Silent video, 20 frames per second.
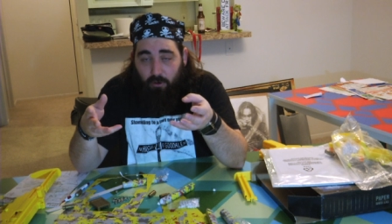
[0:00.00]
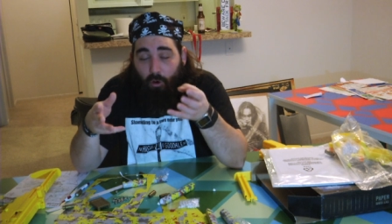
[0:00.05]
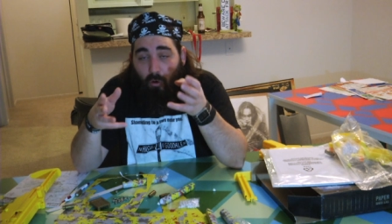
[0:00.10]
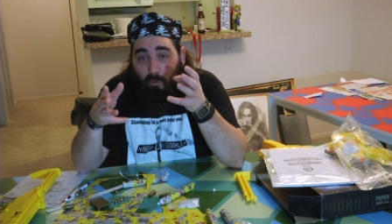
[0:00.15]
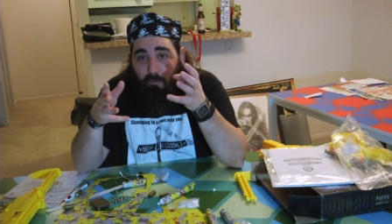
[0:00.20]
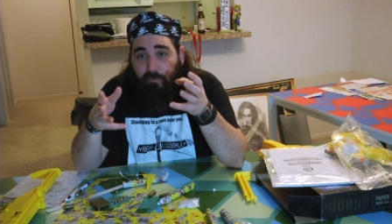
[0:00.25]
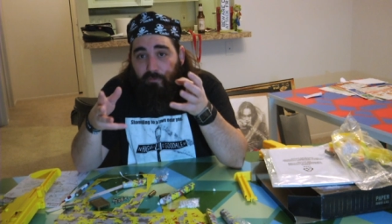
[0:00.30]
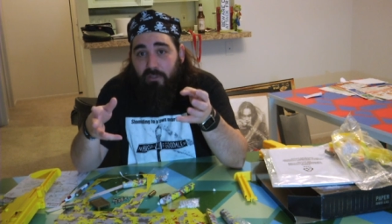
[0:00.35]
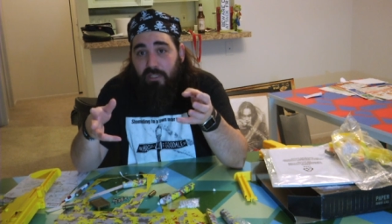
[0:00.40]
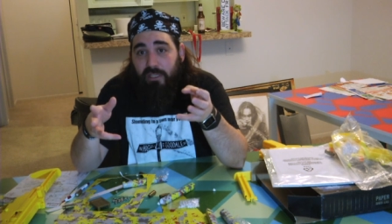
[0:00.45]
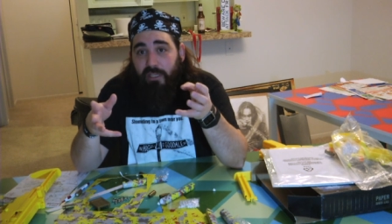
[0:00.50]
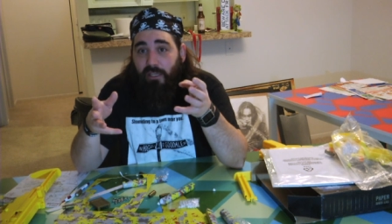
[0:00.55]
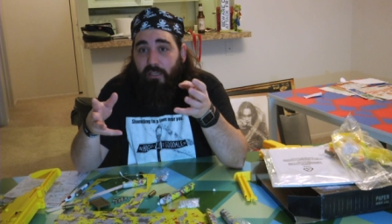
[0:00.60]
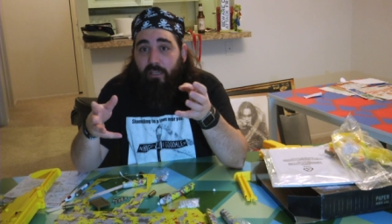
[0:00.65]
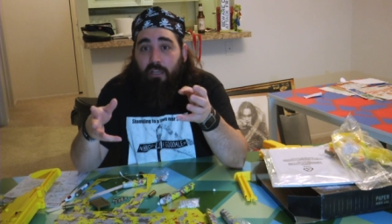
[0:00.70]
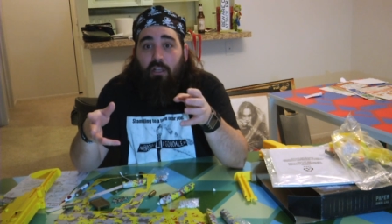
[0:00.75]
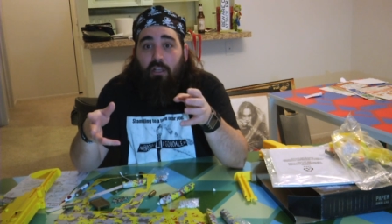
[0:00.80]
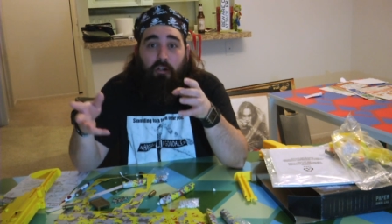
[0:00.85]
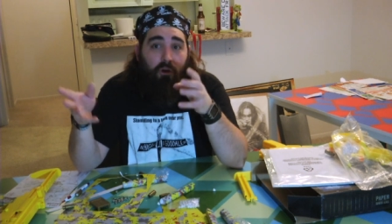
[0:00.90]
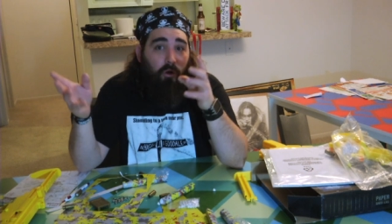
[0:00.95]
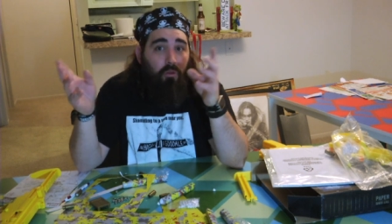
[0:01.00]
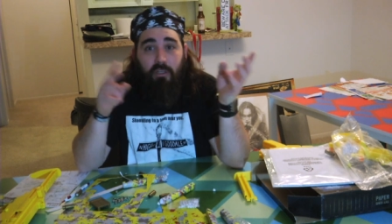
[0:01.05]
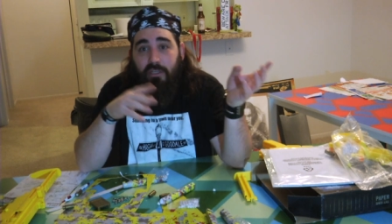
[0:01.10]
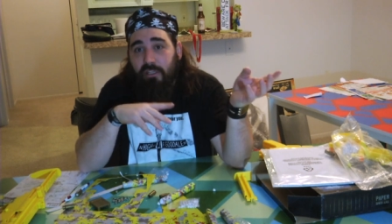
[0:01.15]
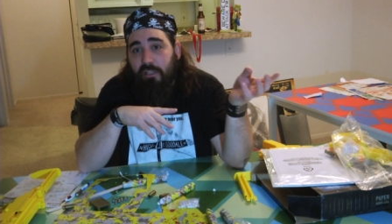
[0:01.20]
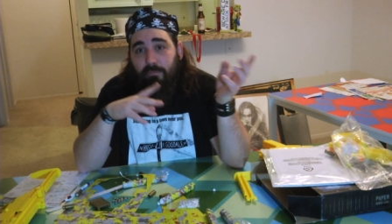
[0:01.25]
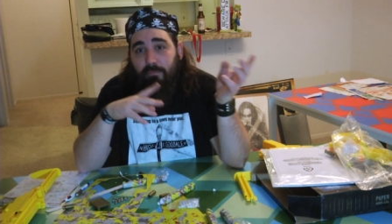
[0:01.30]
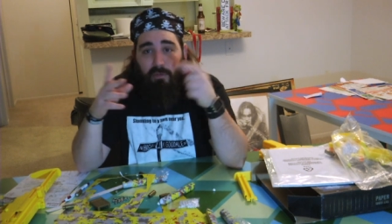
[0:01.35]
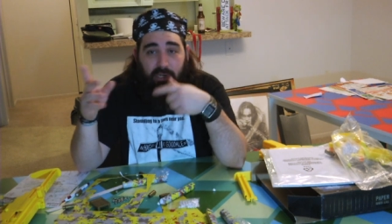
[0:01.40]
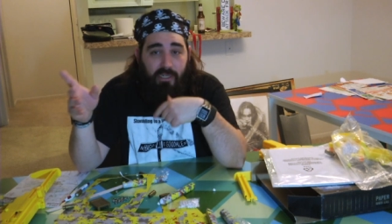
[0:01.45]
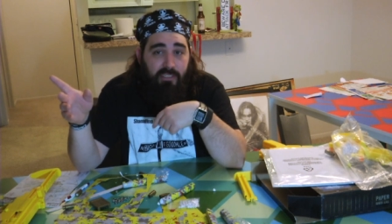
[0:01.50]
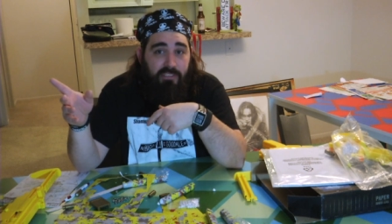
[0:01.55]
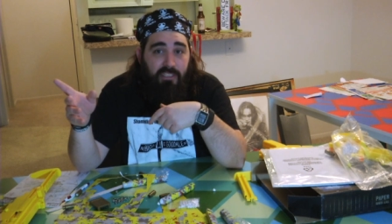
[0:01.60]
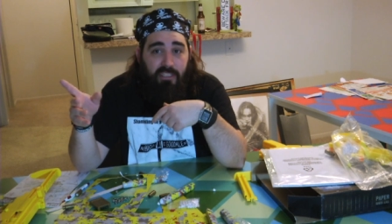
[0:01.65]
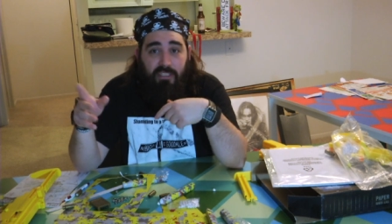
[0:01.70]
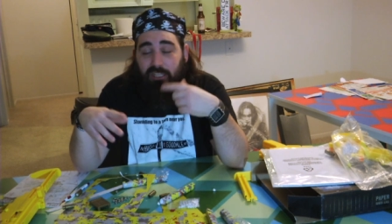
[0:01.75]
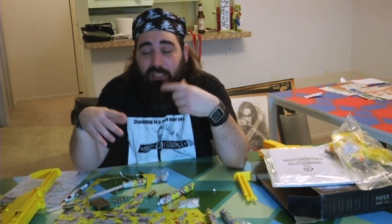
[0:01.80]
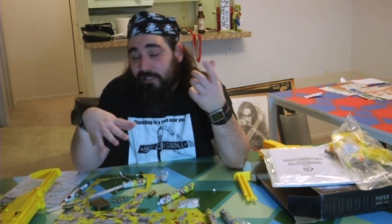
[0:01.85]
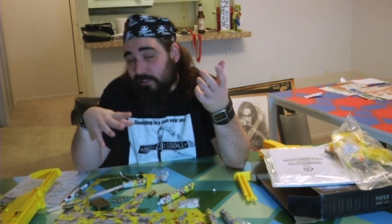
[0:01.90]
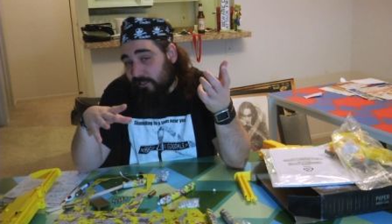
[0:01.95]
Hopefully, go look at the
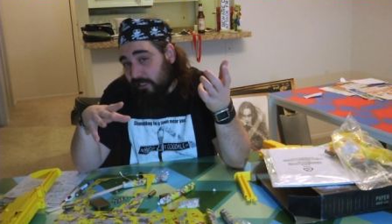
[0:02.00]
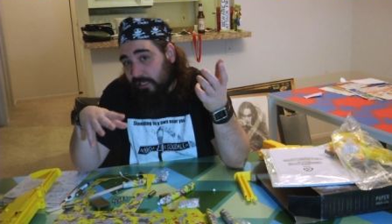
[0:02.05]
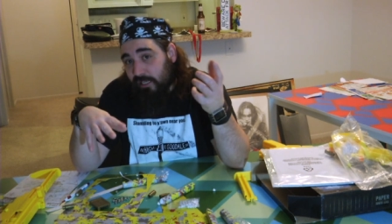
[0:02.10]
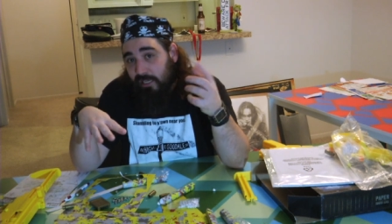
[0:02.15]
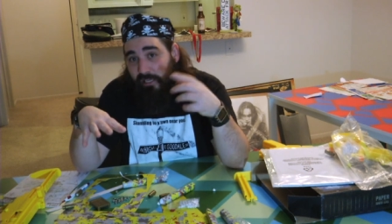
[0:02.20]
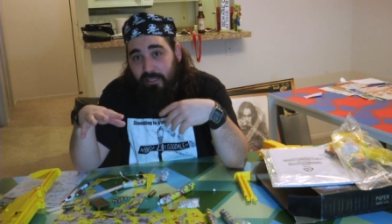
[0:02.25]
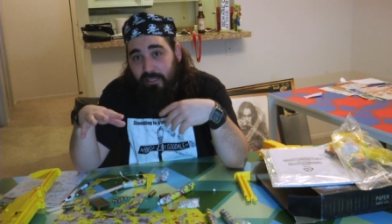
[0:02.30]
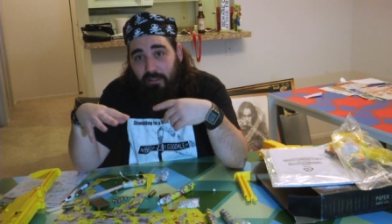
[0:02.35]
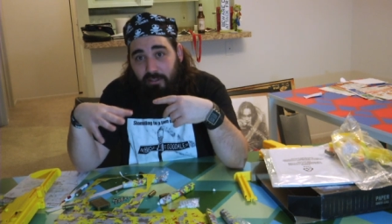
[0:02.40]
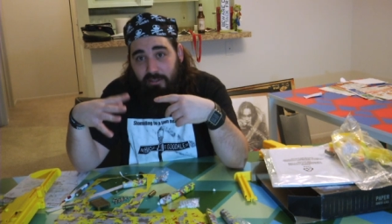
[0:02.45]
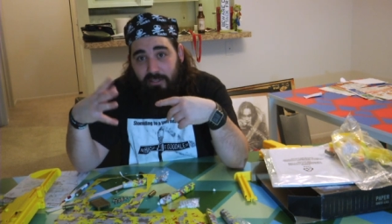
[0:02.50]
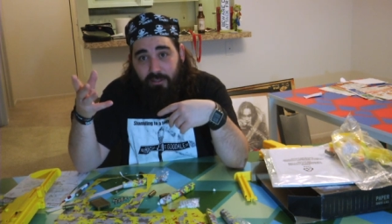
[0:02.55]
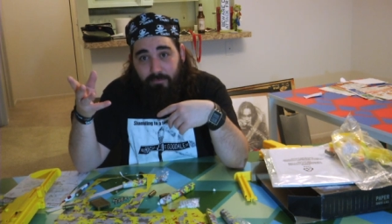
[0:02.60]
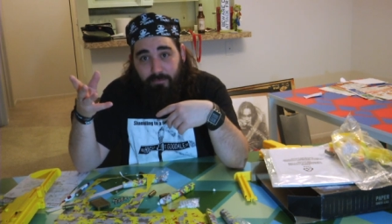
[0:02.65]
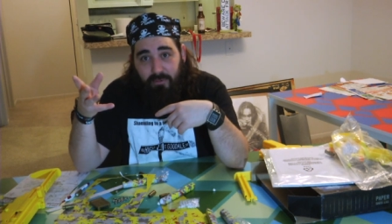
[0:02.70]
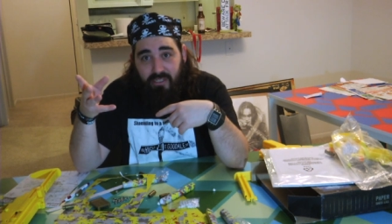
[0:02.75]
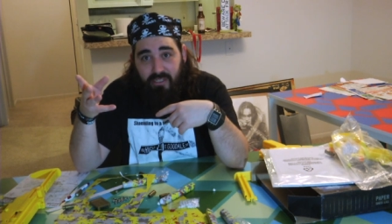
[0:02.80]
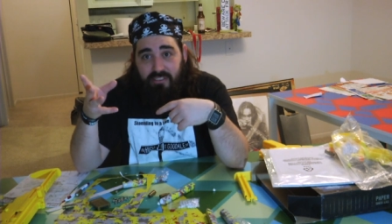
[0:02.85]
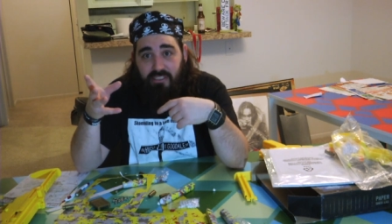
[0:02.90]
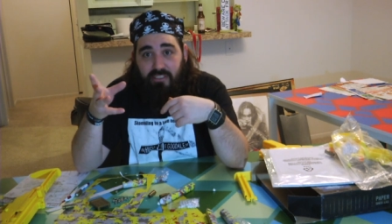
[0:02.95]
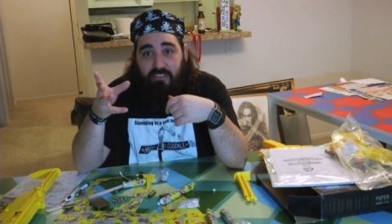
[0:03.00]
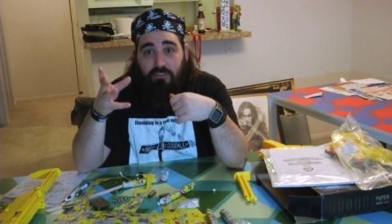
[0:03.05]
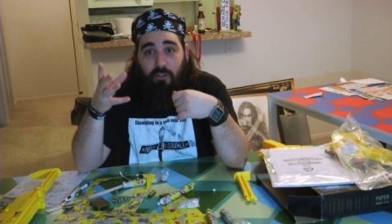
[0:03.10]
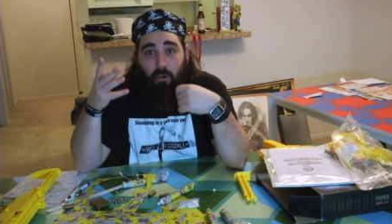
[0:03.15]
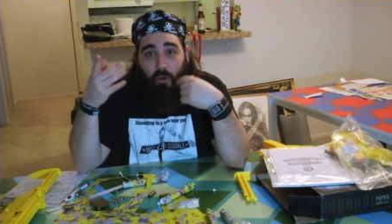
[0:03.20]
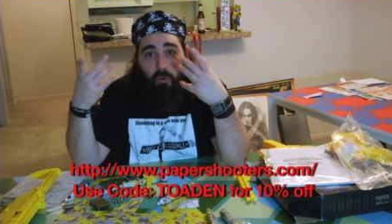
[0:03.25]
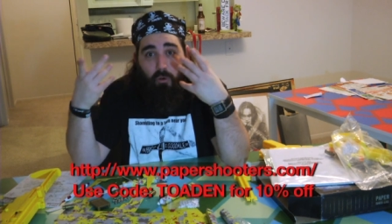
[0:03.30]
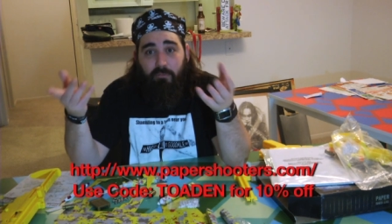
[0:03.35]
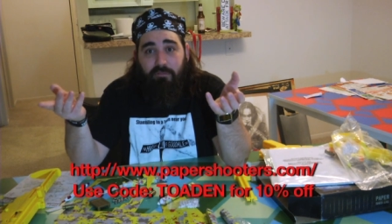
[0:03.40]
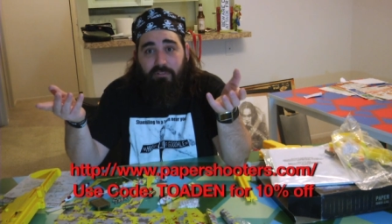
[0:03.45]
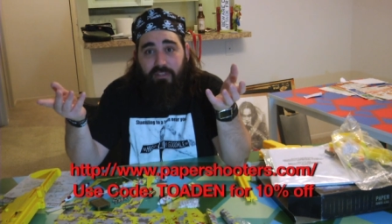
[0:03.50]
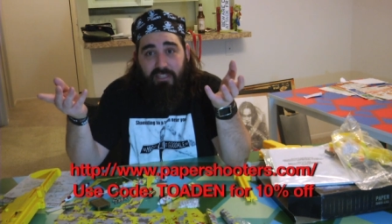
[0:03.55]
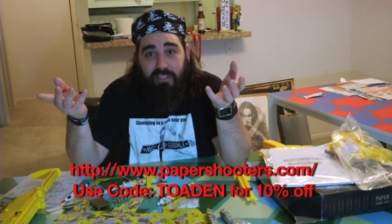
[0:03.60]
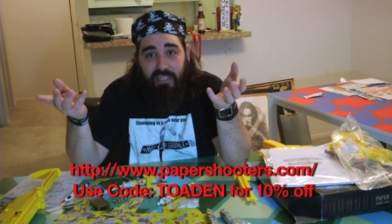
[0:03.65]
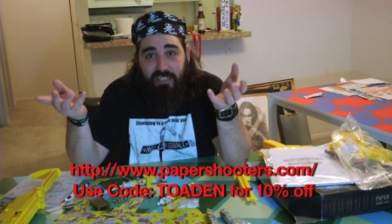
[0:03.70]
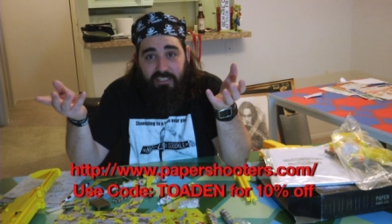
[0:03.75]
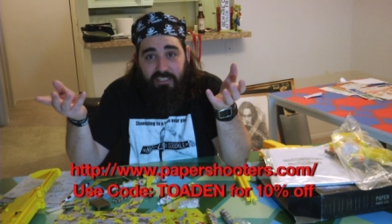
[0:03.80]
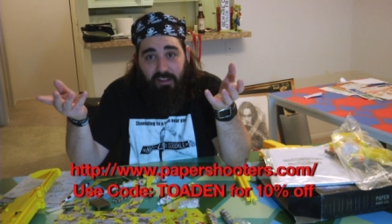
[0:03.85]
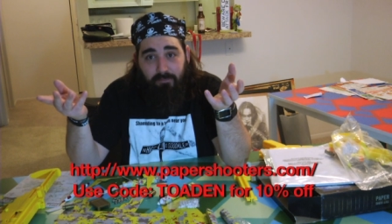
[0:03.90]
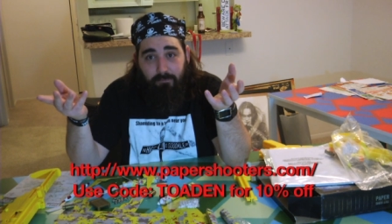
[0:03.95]
pricing. Like I said, I didn't look at the pricings. Hopefully
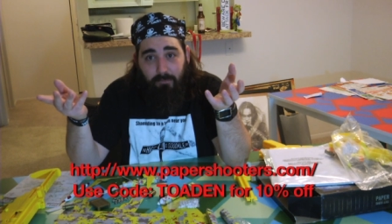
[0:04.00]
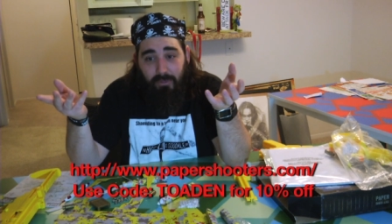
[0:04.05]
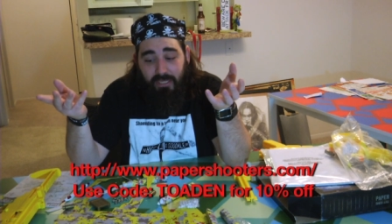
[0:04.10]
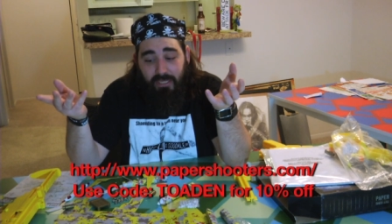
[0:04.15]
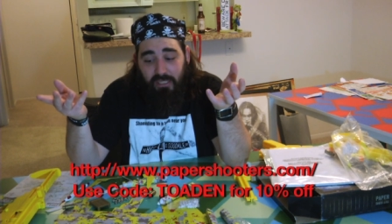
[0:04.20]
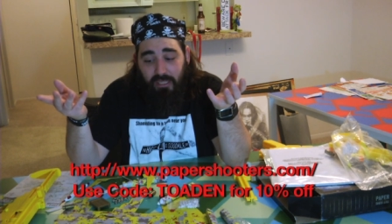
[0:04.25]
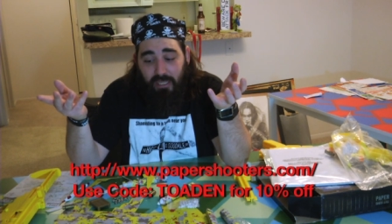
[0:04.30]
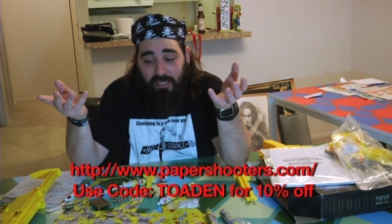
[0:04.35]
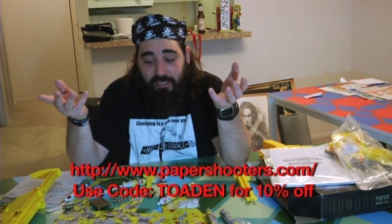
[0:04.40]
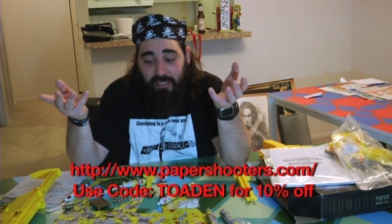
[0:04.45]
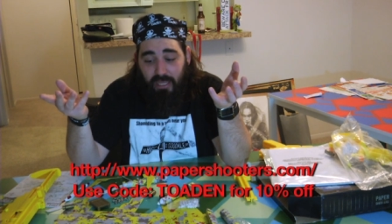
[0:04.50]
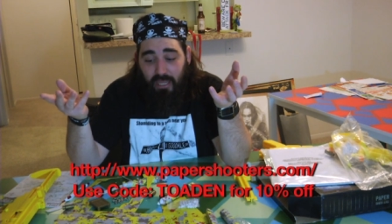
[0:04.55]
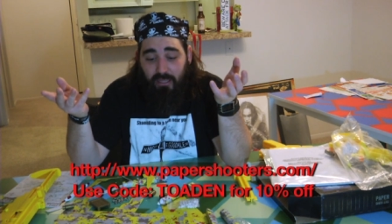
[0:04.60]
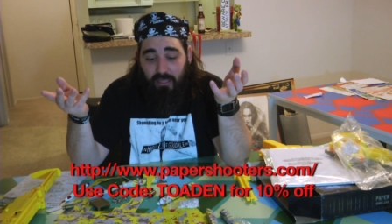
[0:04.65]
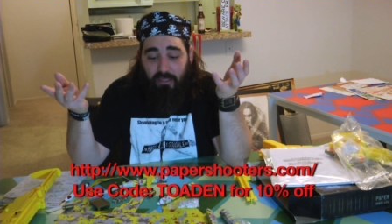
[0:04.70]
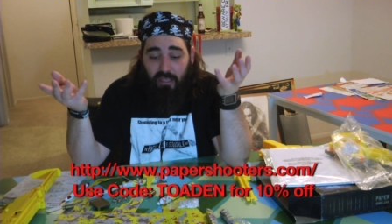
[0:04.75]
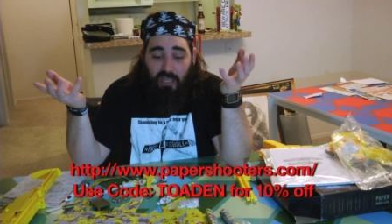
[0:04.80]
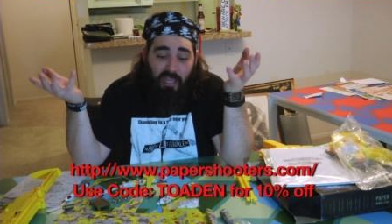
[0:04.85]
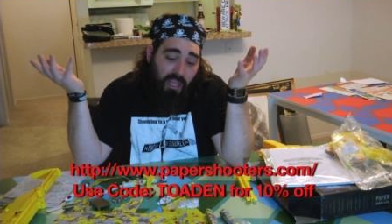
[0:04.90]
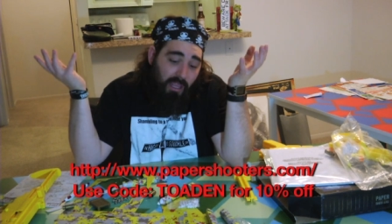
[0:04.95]
they save money like that.